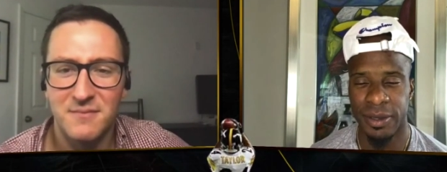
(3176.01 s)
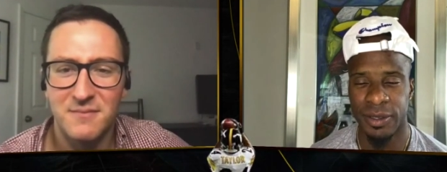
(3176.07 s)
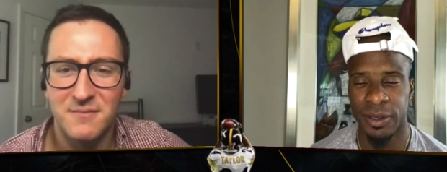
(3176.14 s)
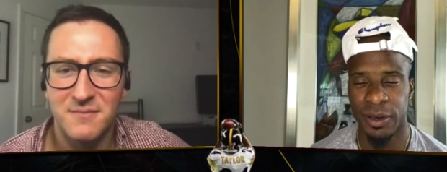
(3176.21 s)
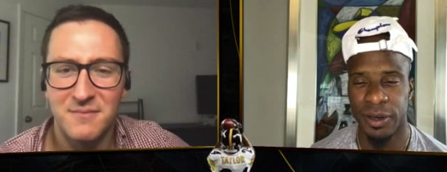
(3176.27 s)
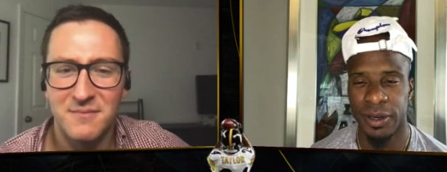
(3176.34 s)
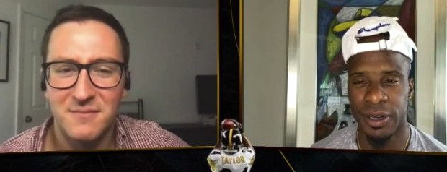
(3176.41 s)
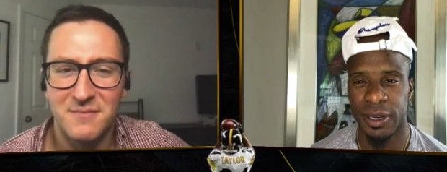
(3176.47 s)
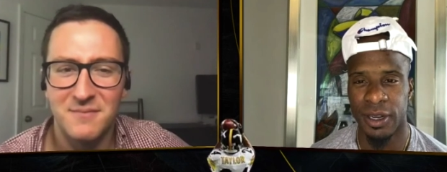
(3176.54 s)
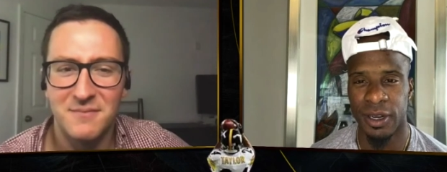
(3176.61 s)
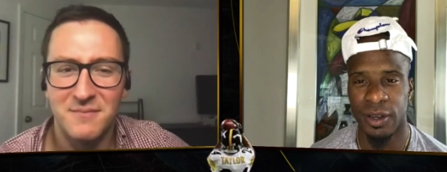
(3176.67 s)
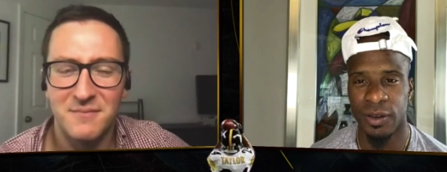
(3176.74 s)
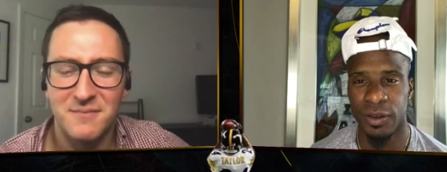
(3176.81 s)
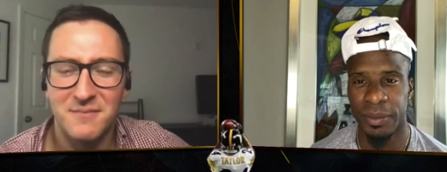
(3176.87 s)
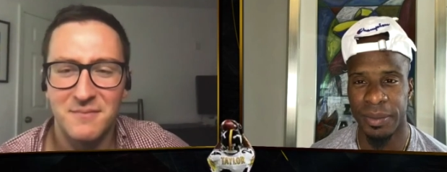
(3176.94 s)
Speaker 1: Miss Courtney and
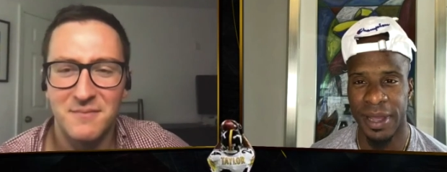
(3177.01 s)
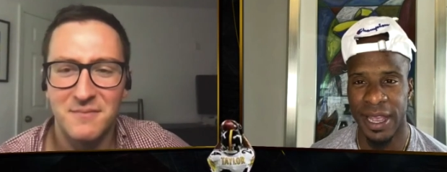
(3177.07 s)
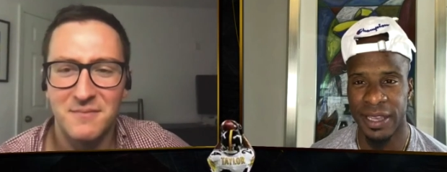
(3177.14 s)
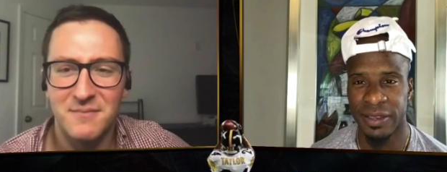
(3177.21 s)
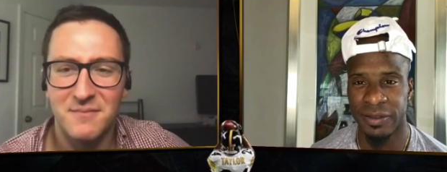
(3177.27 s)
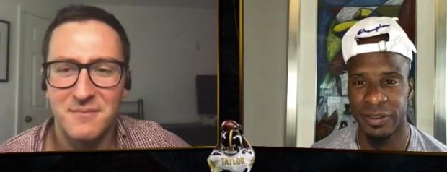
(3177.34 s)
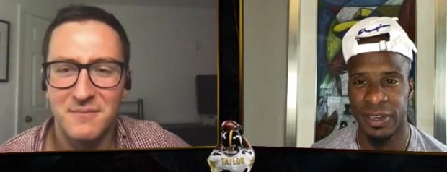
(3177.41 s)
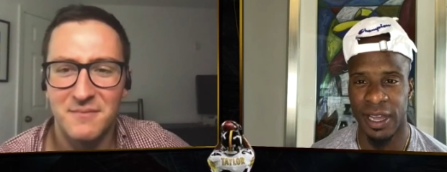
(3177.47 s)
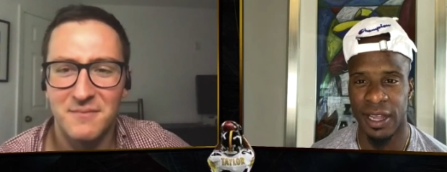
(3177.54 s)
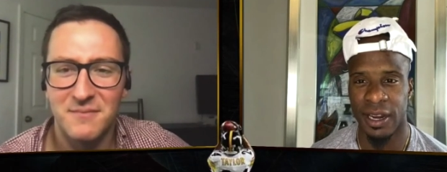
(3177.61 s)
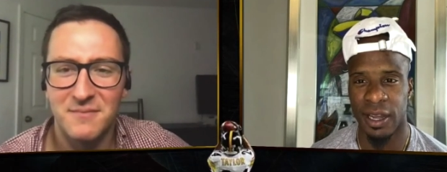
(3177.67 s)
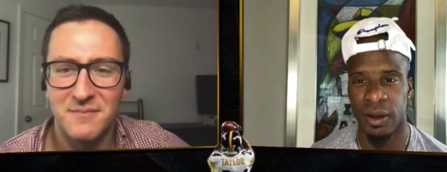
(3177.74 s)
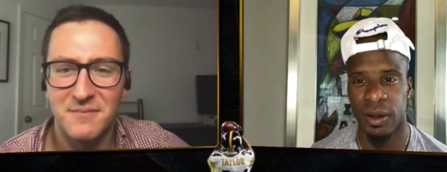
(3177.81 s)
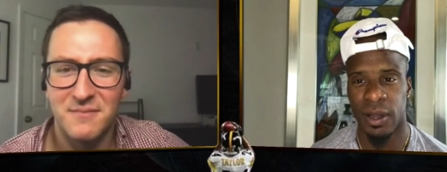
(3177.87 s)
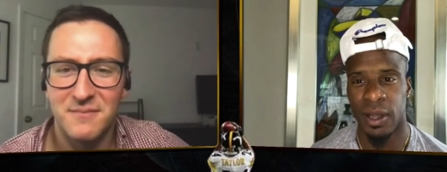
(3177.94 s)
her crew, massive
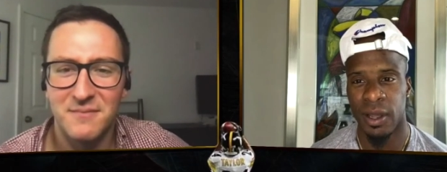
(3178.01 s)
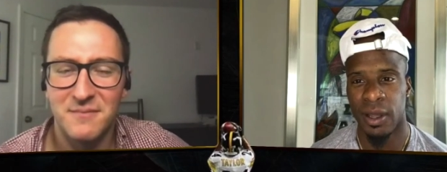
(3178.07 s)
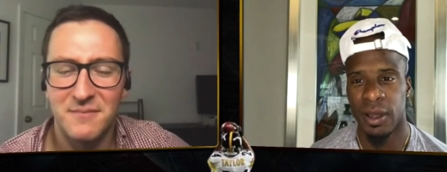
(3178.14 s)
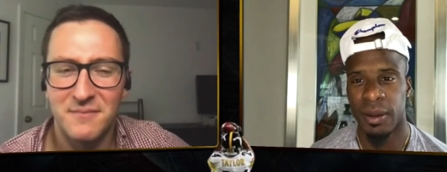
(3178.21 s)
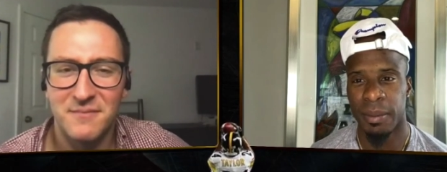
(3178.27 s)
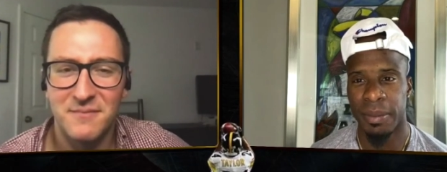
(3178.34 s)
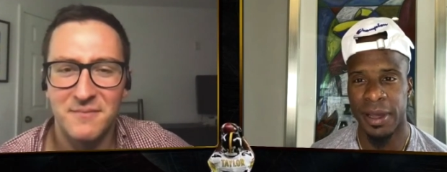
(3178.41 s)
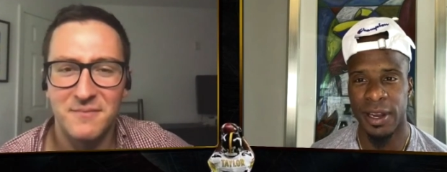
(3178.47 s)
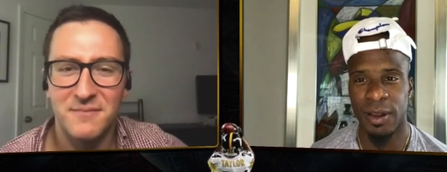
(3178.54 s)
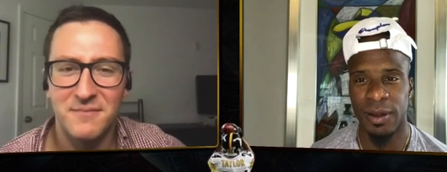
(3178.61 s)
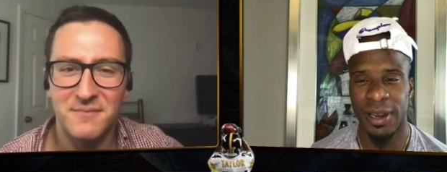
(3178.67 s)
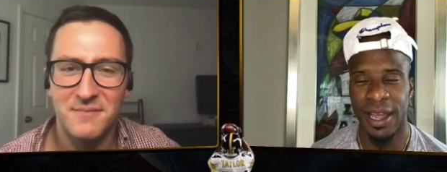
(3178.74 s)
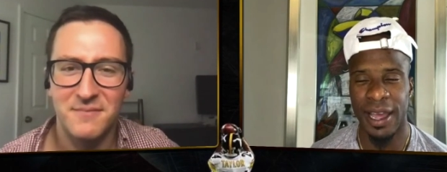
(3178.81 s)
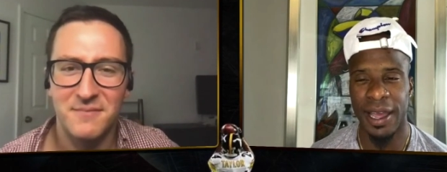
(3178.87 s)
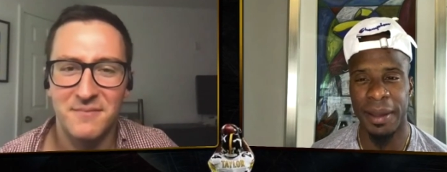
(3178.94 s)
shout out. Bet
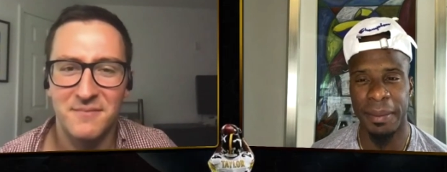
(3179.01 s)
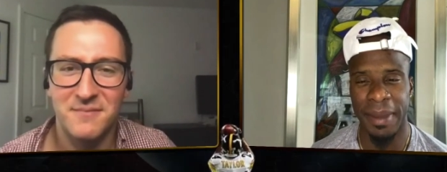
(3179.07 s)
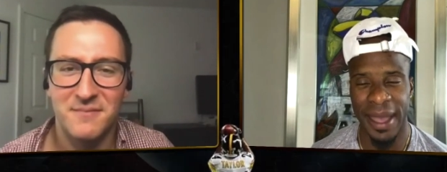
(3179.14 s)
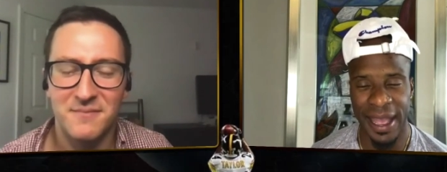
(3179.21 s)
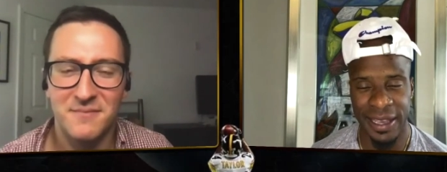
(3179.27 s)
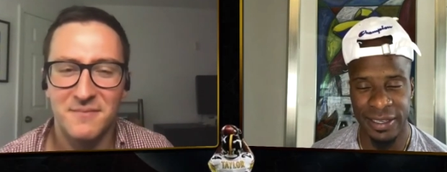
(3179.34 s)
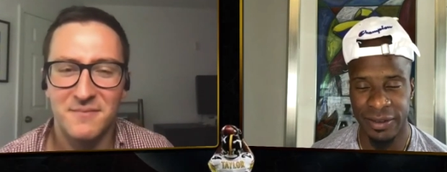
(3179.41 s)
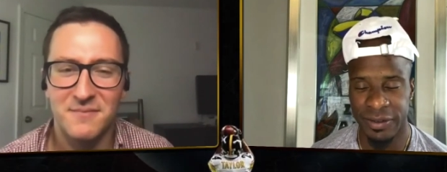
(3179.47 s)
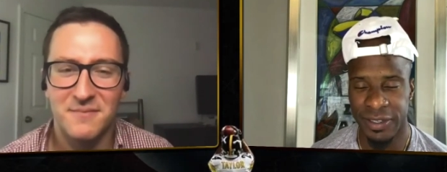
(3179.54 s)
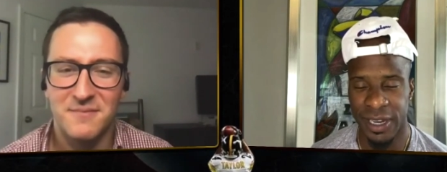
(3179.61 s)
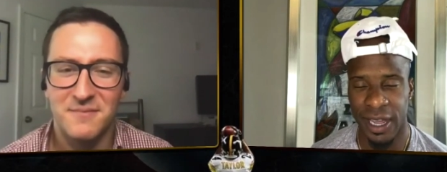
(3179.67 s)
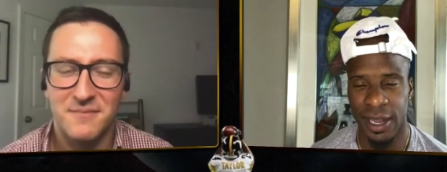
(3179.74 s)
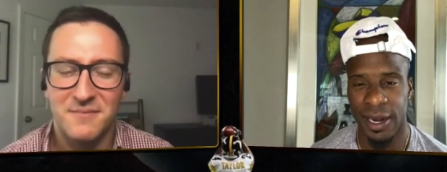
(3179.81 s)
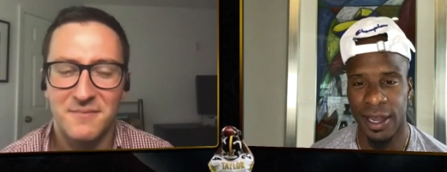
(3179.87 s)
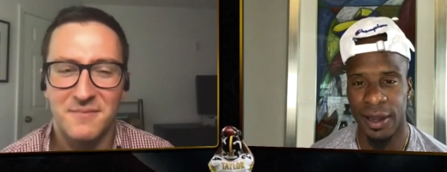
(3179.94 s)
Online, massive
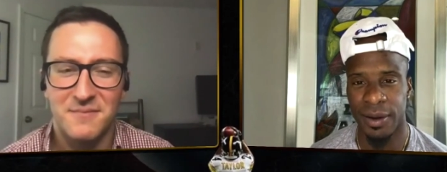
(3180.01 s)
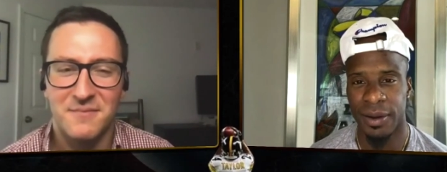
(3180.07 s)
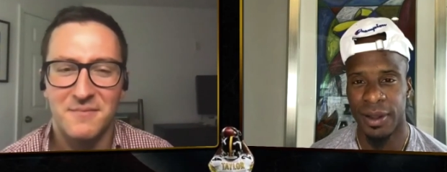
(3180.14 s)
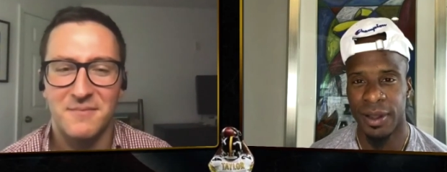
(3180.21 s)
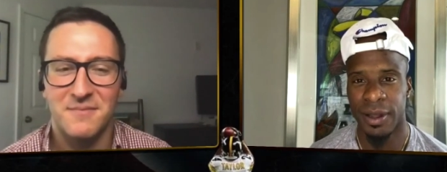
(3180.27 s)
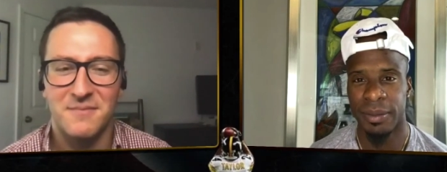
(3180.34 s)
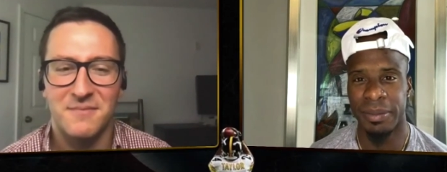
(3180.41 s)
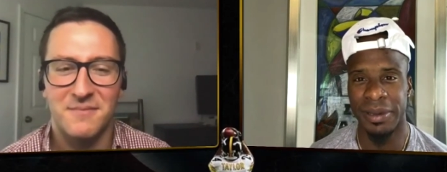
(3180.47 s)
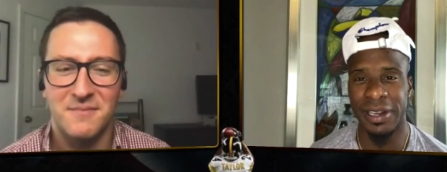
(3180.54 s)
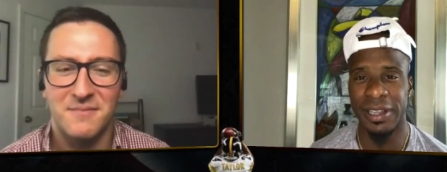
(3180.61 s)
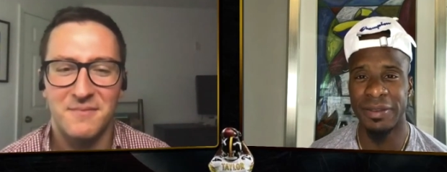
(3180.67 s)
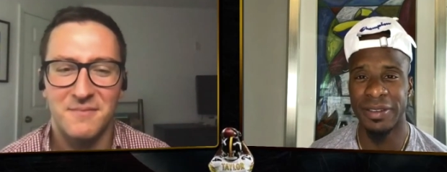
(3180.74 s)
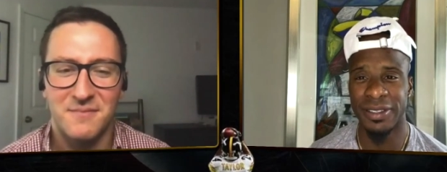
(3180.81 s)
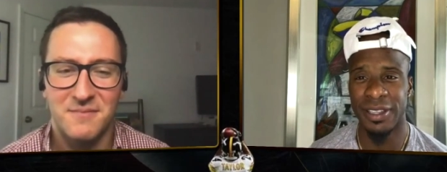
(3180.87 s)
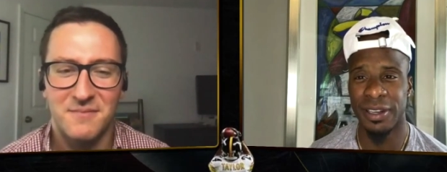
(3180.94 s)
shout out.
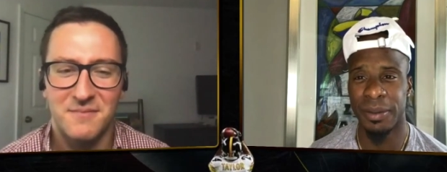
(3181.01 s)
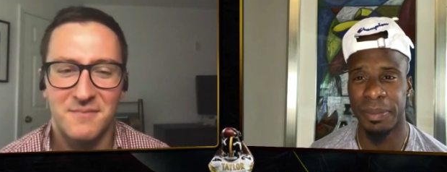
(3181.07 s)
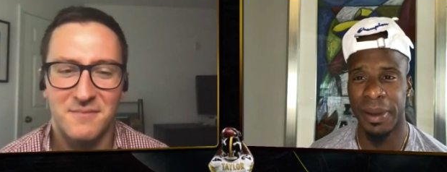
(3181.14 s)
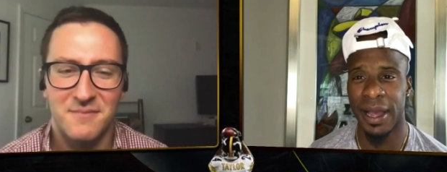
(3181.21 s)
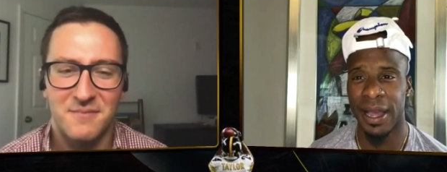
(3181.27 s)
Bleav in Steelers